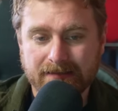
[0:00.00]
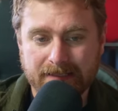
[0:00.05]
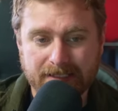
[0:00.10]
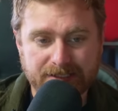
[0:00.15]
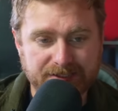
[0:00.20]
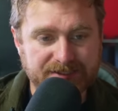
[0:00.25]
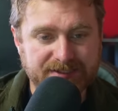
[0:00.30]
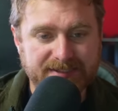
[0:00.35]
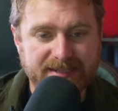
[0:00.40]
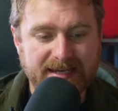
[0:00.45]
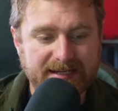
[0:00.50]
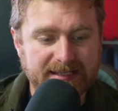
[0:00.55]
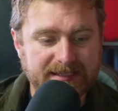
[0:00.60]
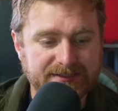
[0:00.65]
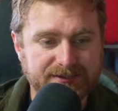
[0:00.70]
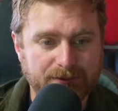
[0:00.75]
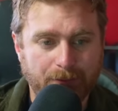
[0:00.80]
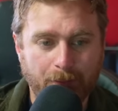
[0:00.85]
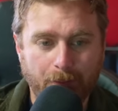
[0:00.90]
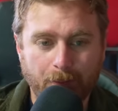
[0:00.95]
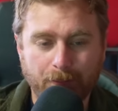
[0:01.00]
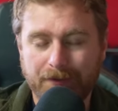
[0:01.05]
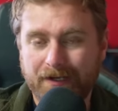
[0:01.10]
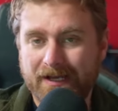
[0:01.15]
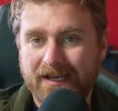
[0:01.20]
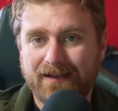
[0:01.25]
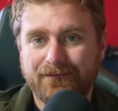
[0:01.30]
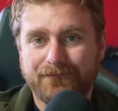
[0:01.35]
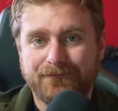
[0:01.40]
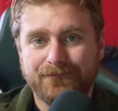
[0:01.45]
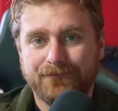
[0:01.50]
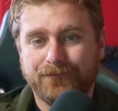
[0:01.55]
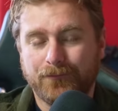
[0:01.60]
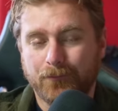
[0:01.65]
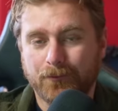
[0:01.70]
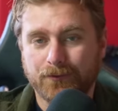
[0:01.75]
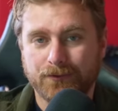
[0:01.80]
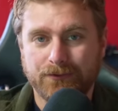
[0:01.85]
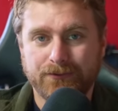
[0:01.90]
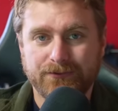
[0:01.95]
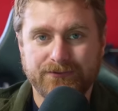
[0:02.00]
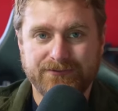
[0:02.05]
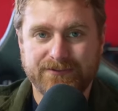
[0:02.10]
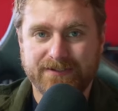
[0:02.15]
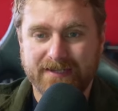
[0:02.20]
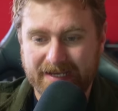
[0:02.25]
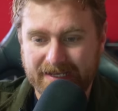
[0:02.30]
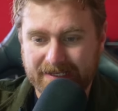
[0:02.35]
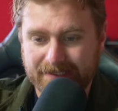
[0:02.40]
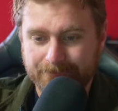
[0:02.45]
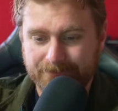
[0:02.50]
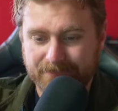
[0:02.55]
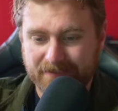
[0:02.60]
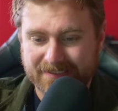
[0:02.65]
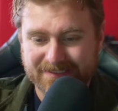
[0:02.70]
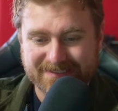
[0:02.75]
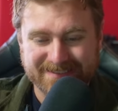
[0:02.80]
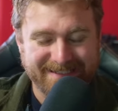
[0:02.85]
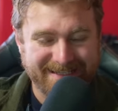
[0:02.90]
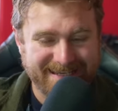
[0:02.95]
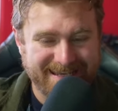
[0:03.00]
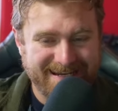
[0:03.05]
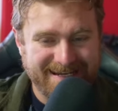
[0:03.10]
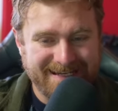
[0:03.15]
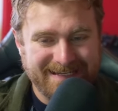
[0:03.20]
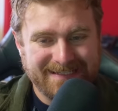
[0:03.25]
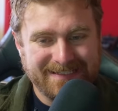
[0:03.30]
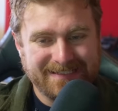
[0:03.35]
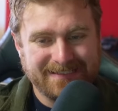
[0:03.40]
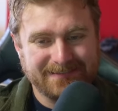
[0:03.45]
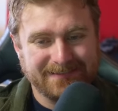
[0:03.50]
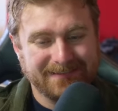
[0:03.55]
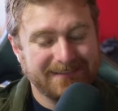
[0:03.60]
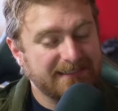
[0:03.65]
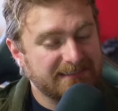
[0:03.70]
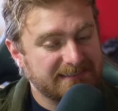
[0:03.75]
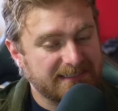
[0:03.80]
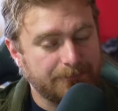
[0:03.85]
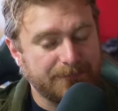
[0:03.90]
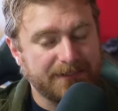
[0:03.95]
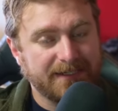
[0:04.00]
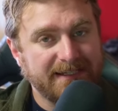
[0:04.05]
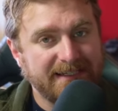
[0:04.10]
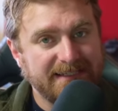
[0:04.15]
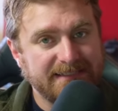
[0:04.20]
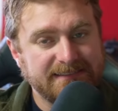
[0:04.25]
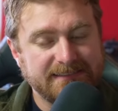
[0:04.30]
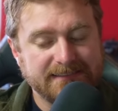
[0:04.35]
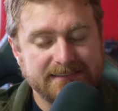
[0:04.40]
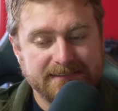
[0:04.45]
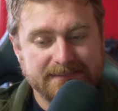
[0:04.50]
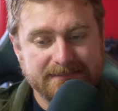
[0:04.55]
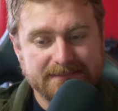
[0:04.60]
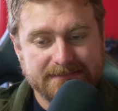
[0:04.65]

Legends, that is all that I have for you today. Like I said again, the last couple of days,